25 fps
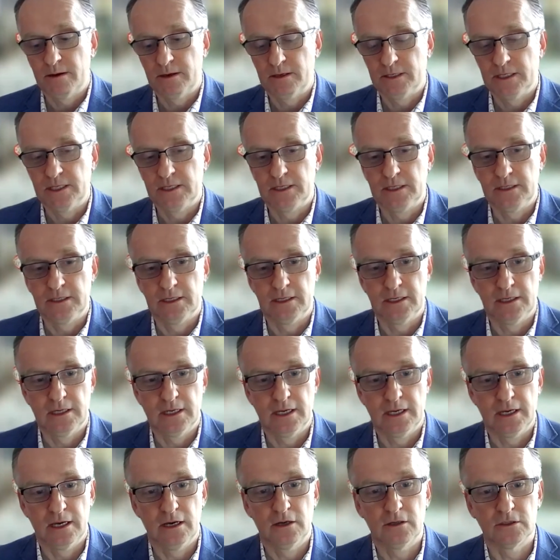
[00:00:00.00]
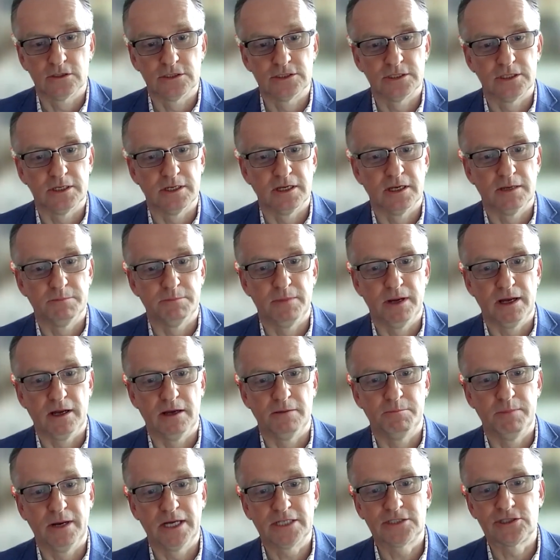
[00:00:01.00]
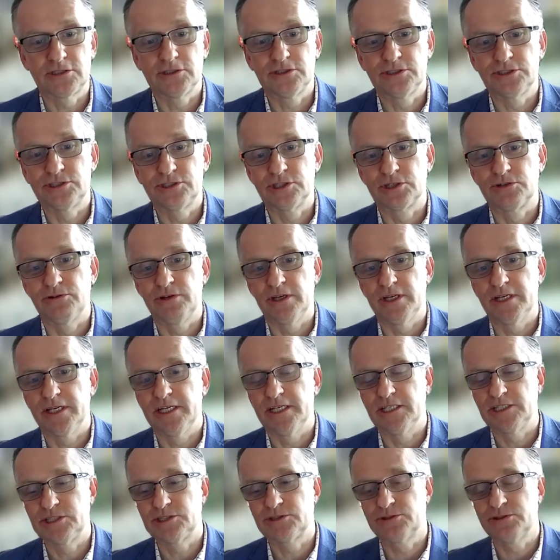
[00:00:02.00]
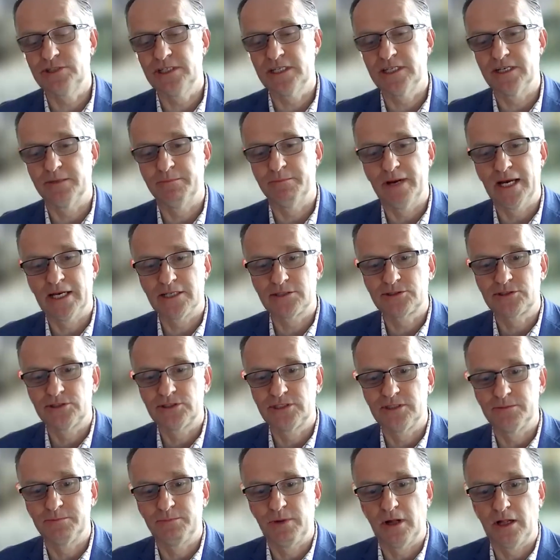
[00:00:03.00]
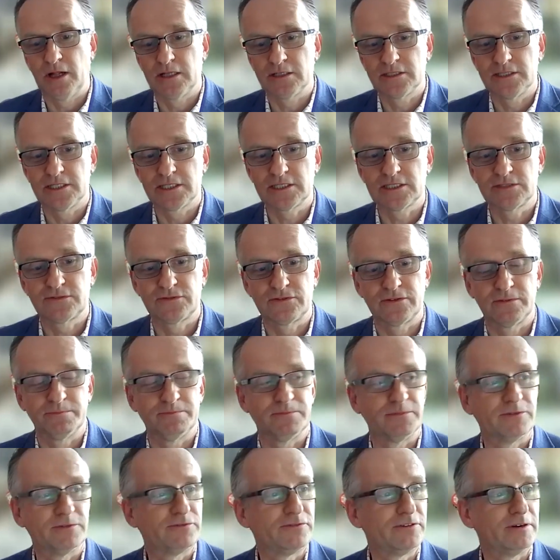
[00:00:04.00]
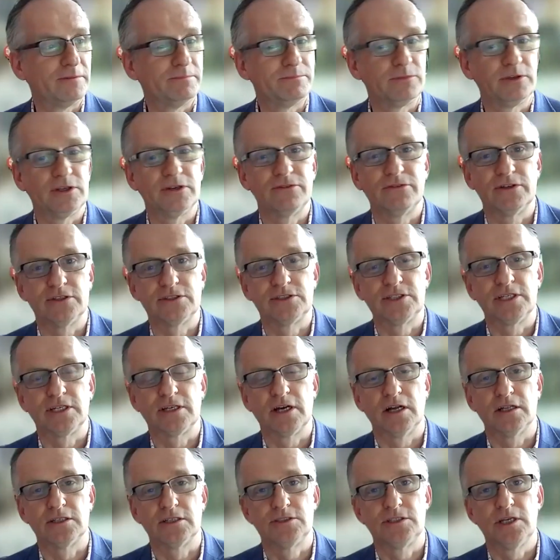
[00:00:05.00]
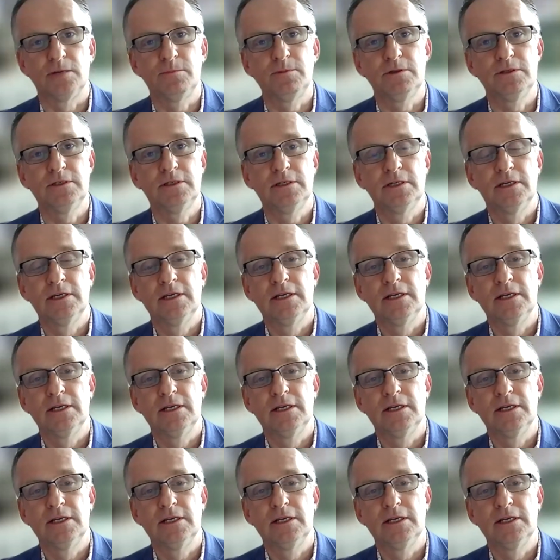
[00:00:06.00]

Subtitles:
He holds a bachelor's degree in history and a master's in politics from University College Dublin.